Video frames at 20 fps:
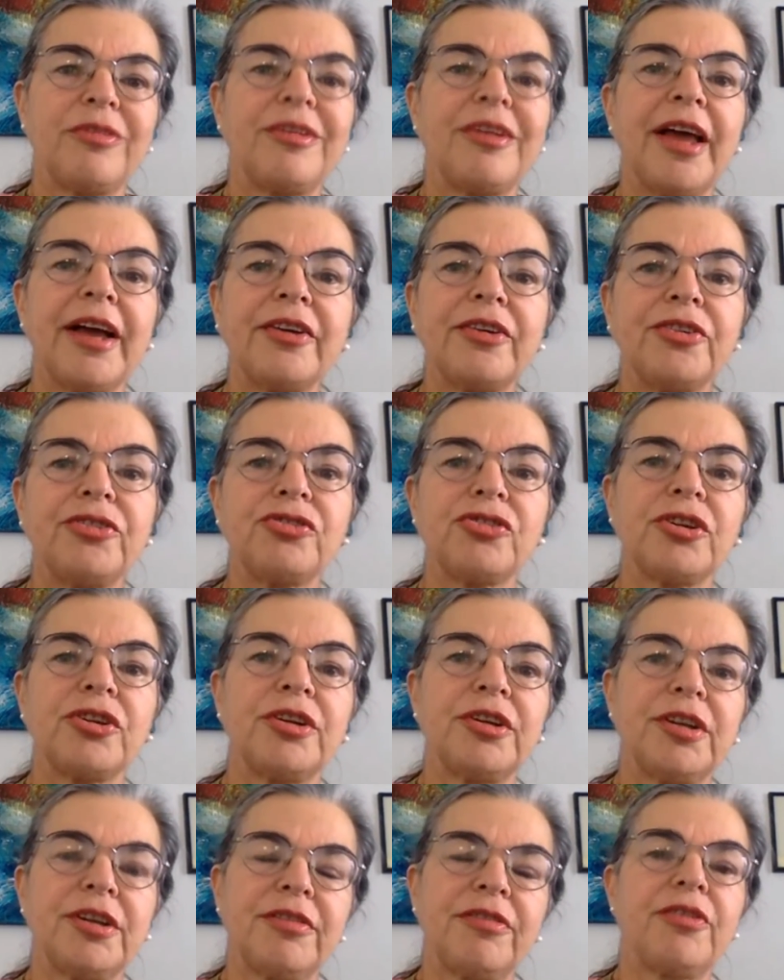
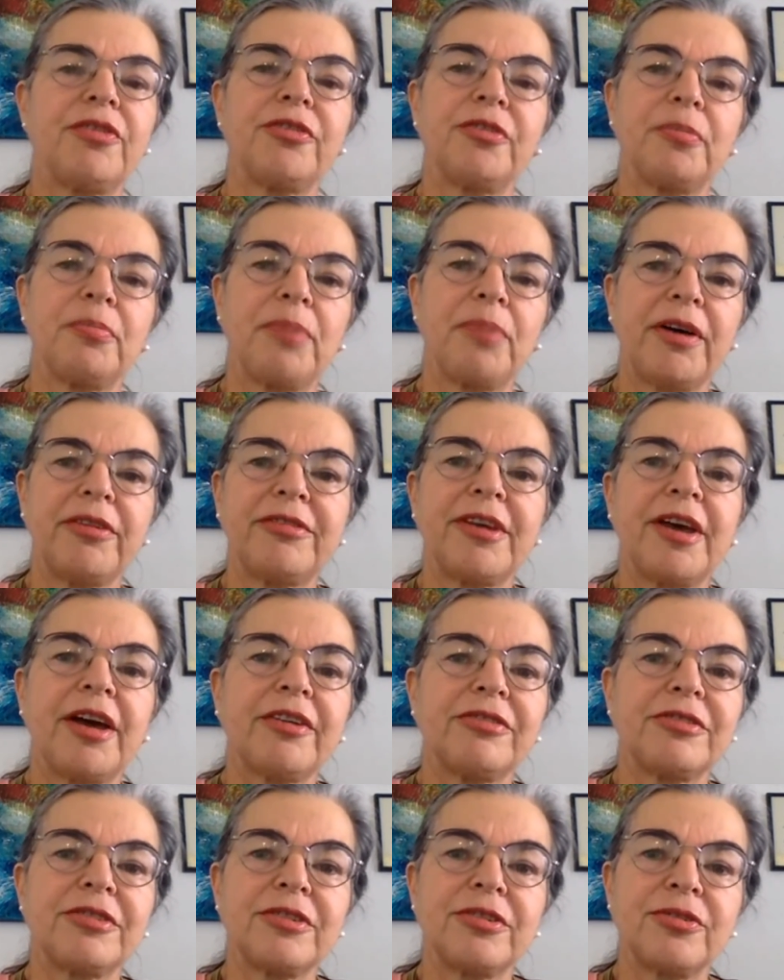negligent, if there's a bus
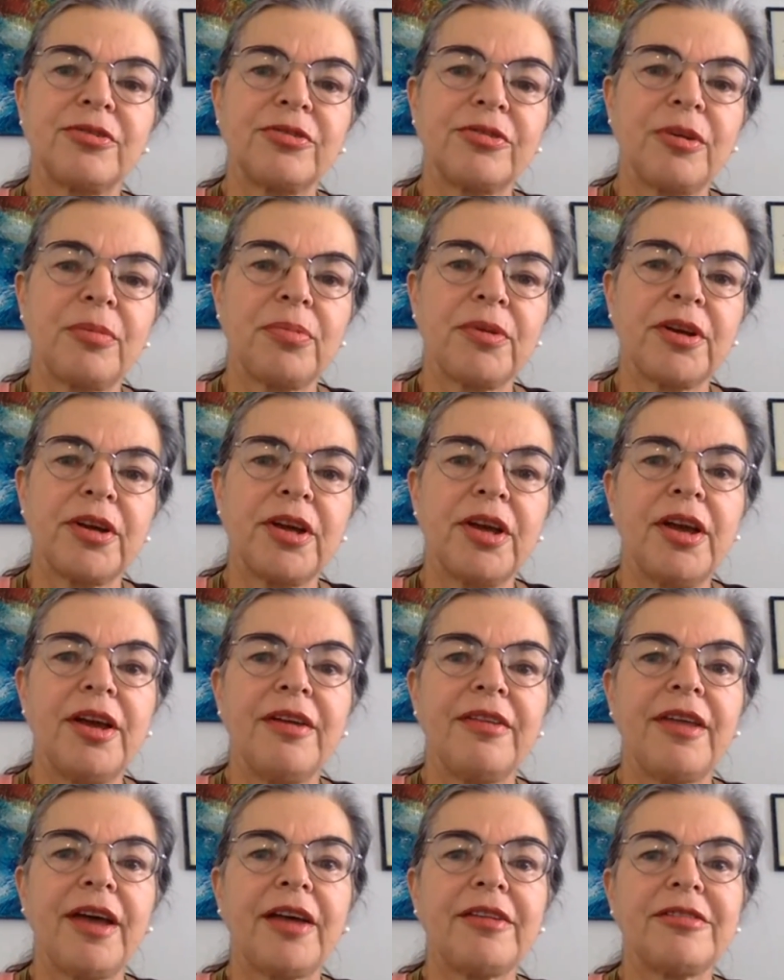accident or something,
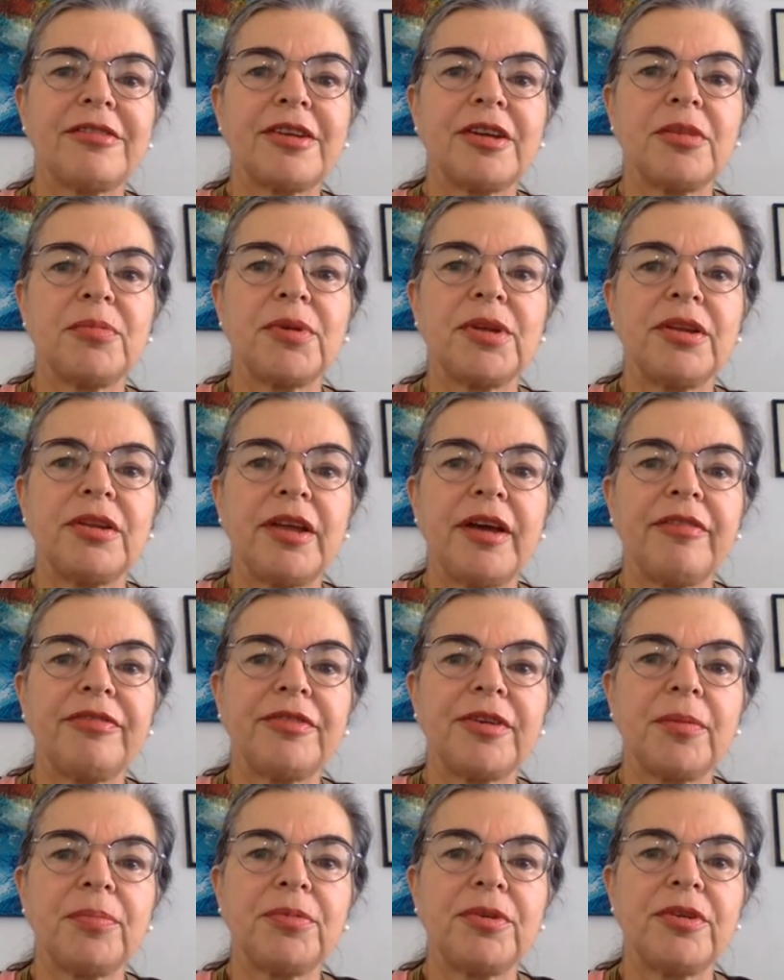that's going to be
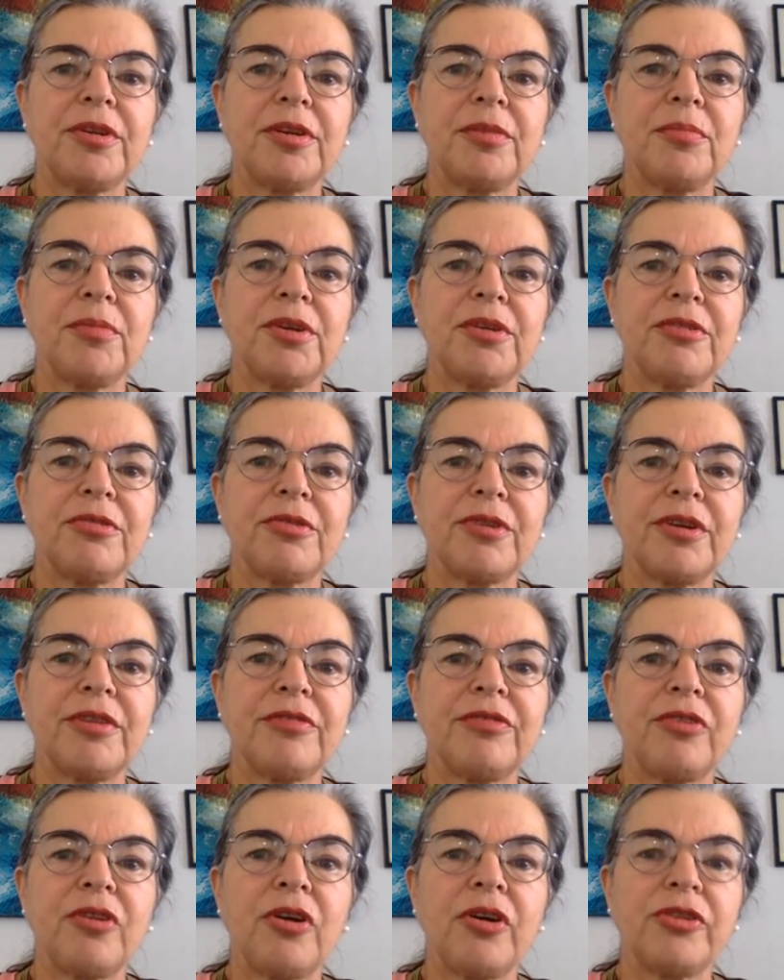left up to the
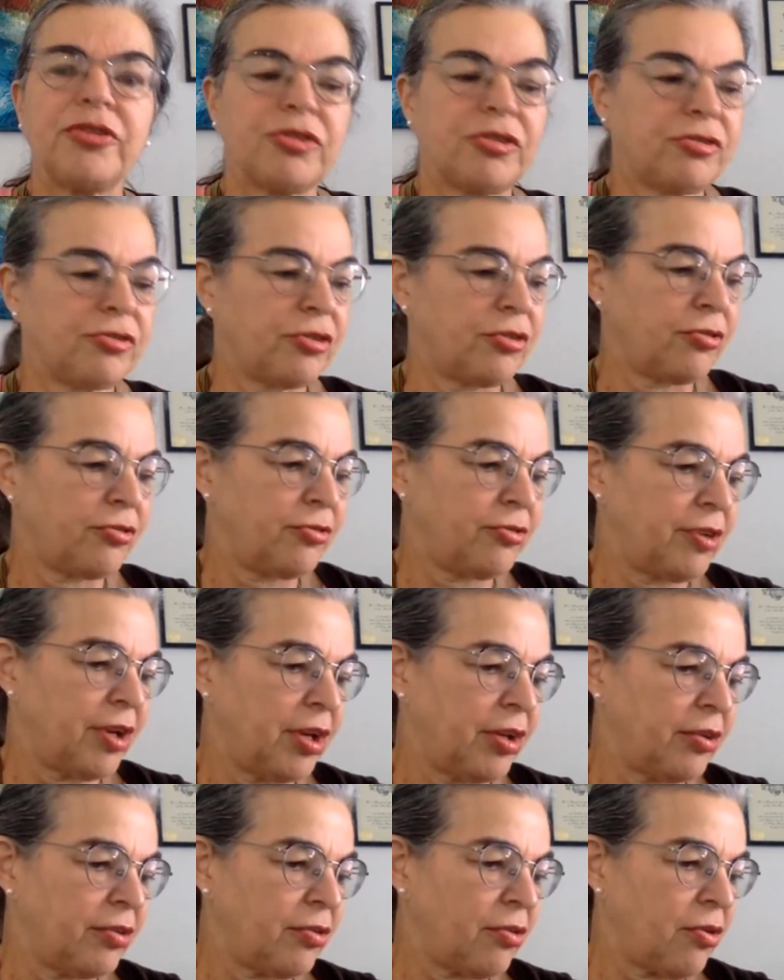administrative law judge under
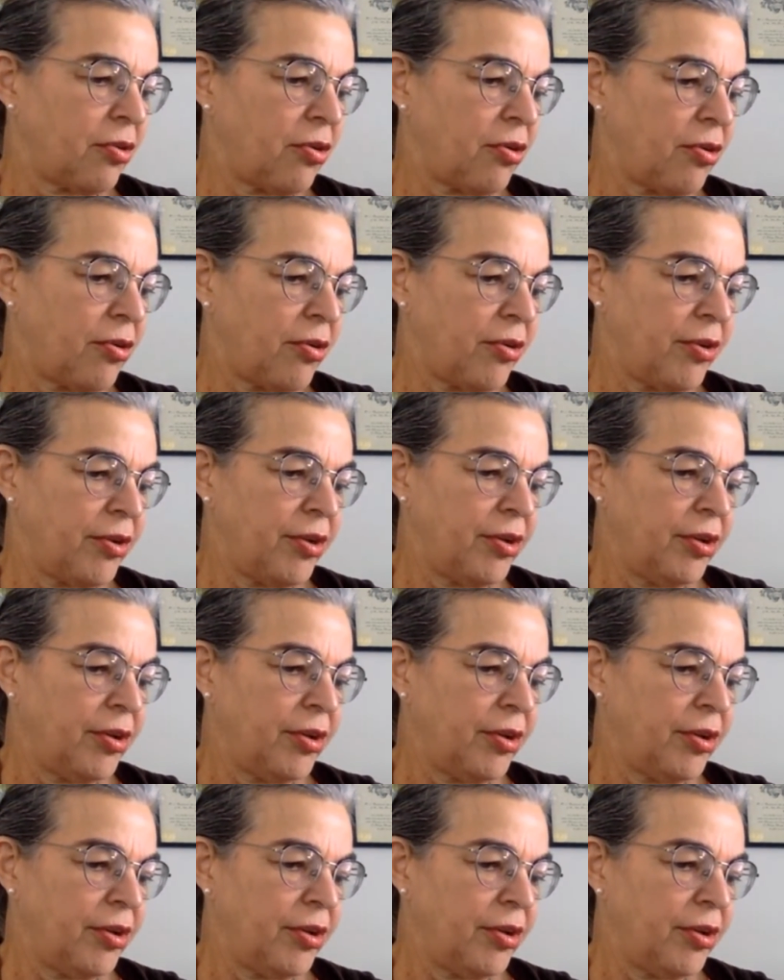state law.